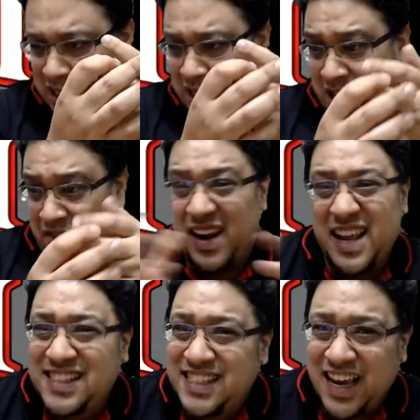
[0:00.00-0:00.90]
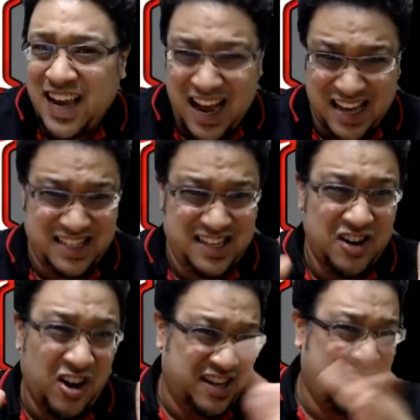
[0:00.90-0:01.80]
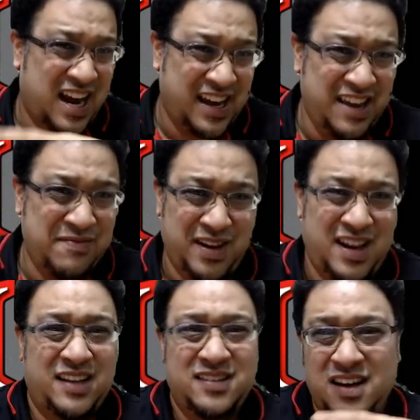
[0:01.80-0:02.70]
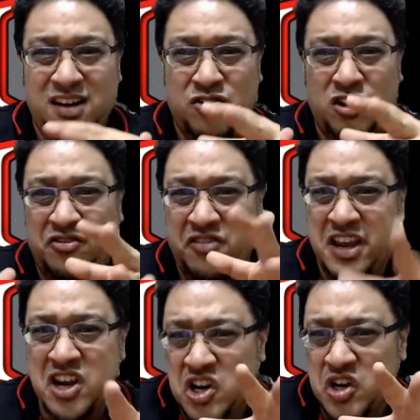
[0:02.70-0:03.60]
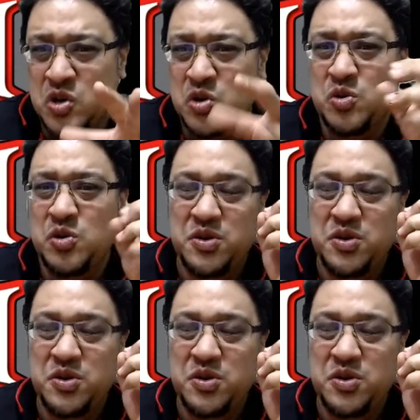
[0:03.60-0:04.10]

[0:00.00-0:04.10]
Valencia guys, not the Kang, but like the Rodrigo,